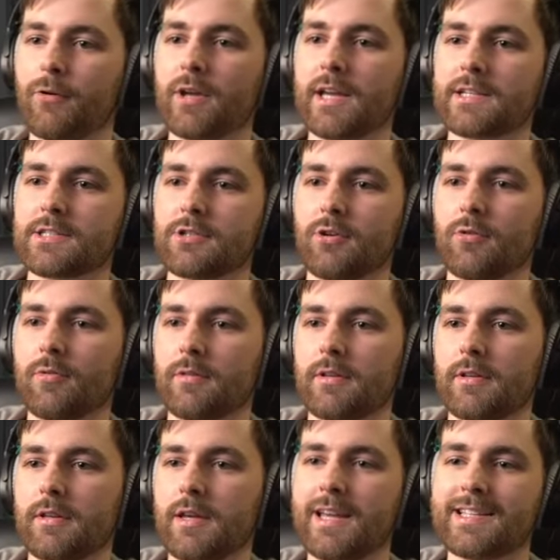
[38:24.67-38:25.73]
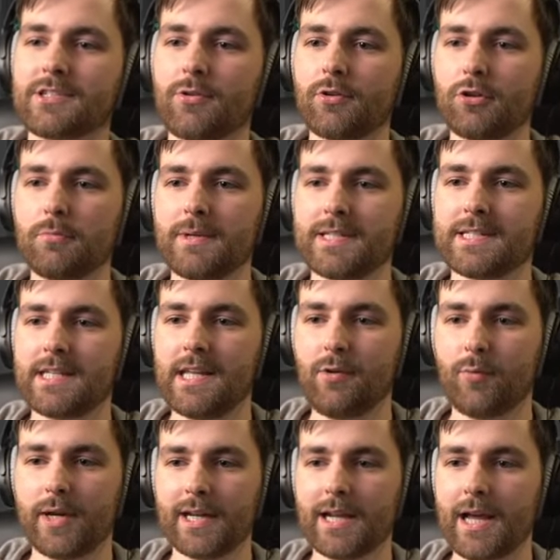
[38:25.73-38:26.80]
okay, so it's going to be
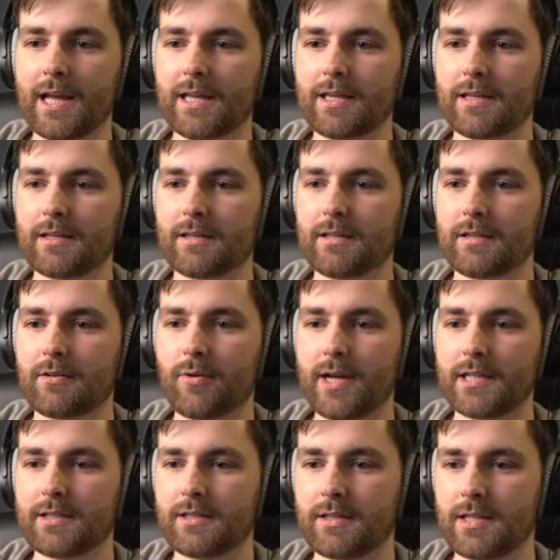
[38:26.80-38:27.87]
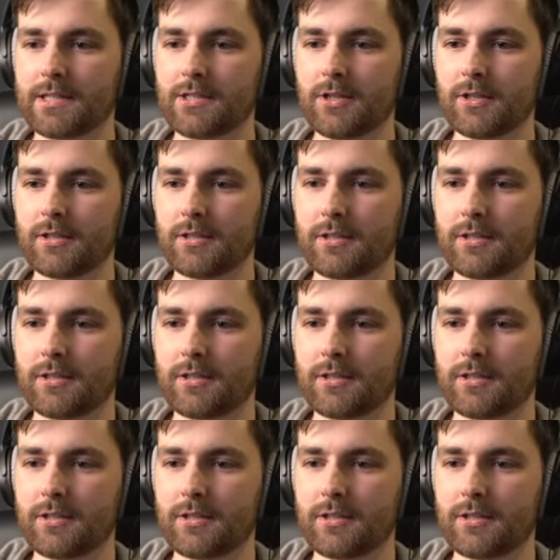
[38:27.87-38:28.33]
seaweed, like, right? It's not...